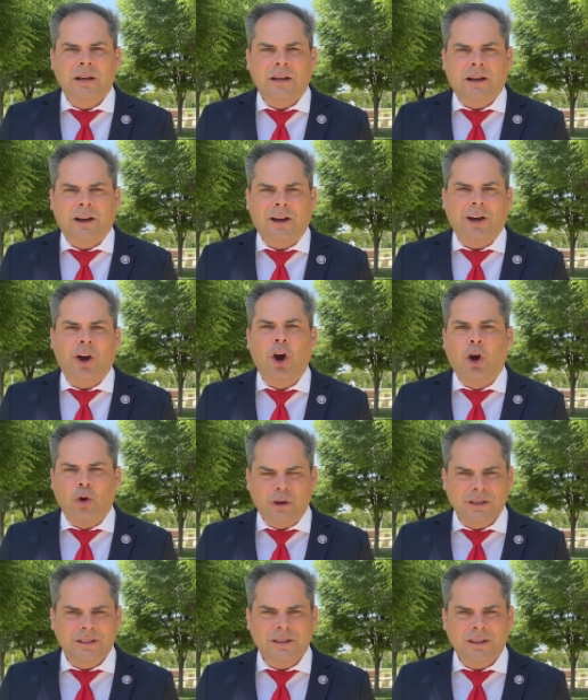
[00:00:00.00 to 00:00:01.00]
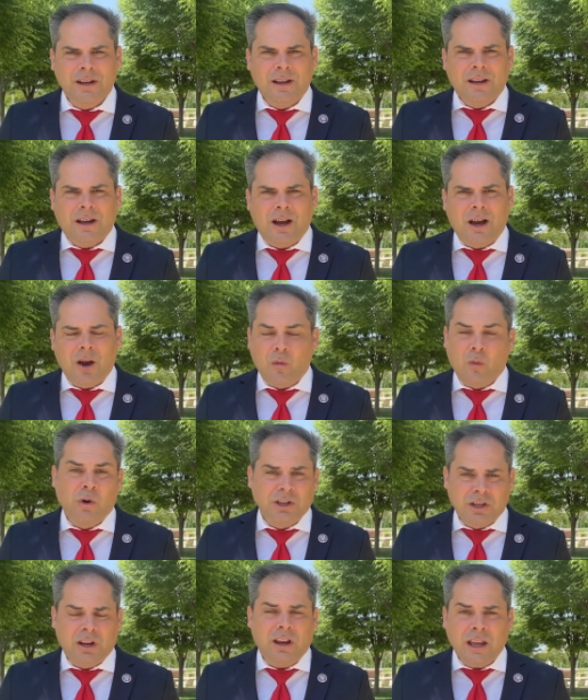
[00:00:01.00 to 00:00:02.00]
uh, hoax. Uh,
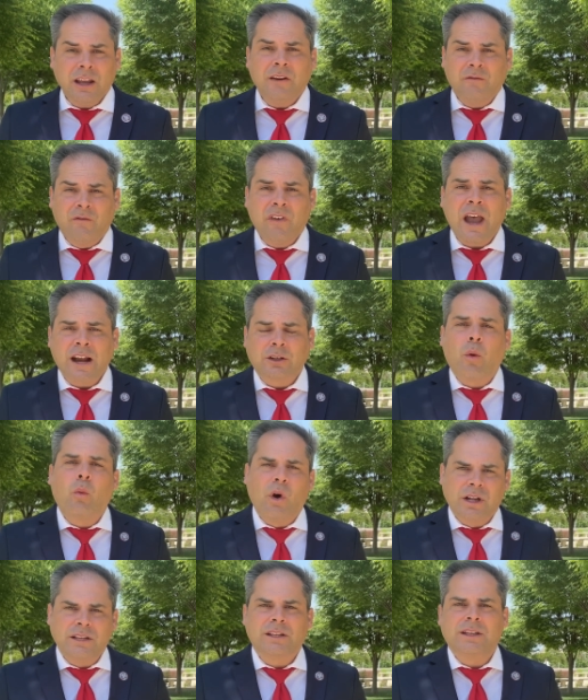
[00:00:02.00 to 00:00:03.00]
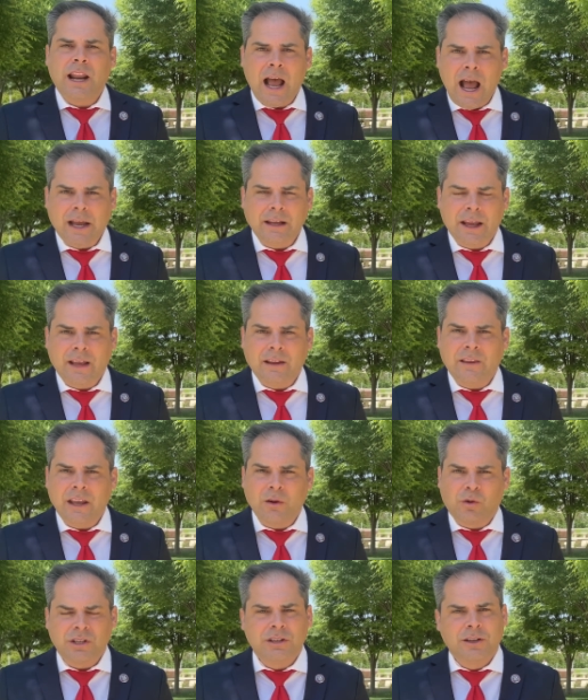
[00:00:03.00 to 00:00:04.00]
which it in fact was not, and they
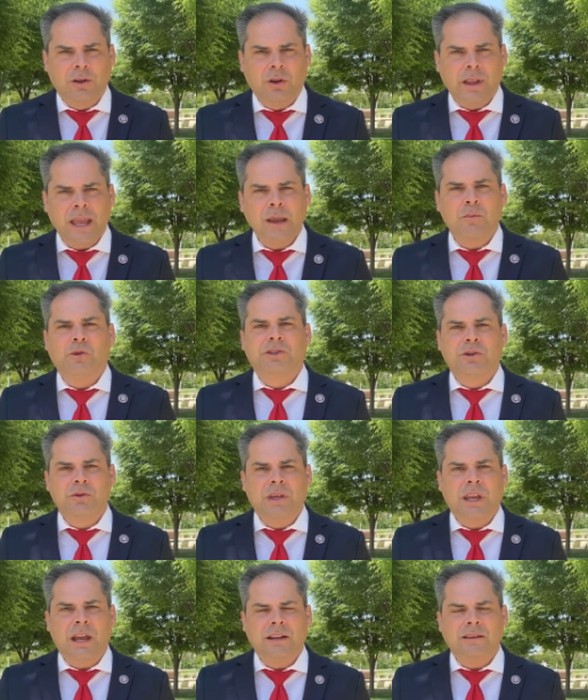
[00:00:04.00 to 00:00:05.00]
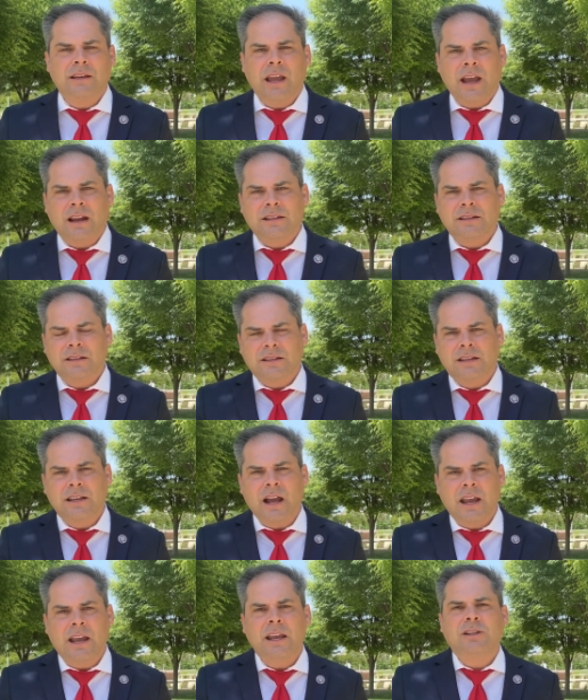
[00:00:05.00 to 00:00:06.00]
were still able to get the ex
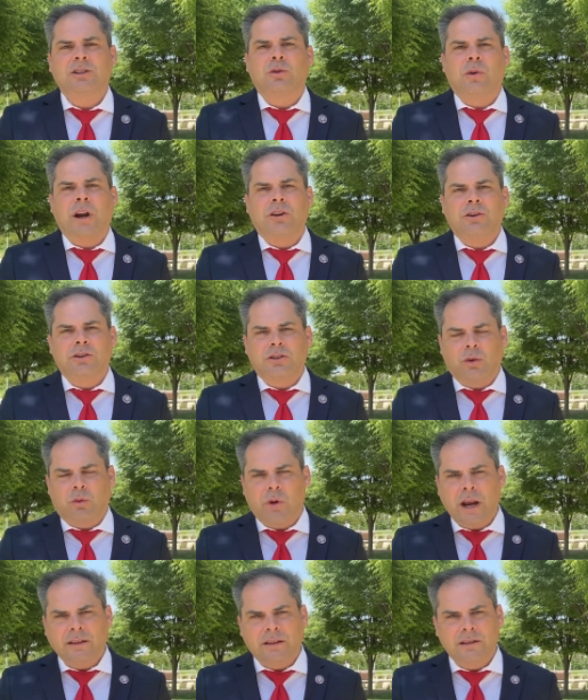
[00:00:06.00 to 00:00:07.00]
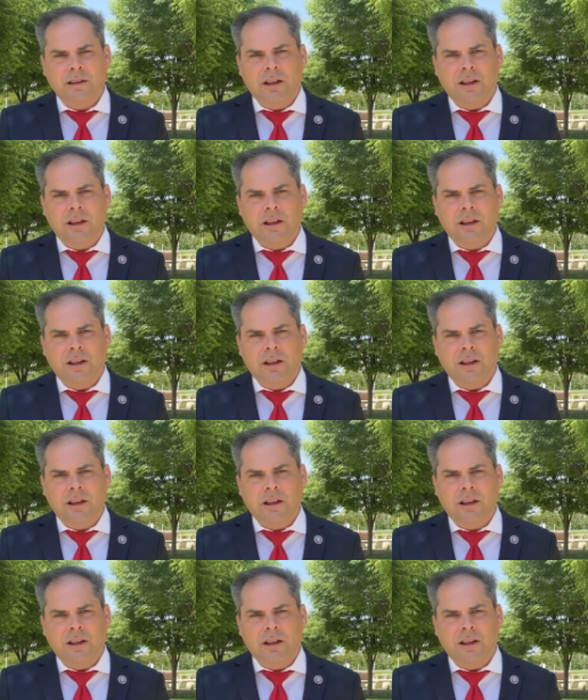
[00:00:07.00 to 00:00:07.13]
CIA director to write this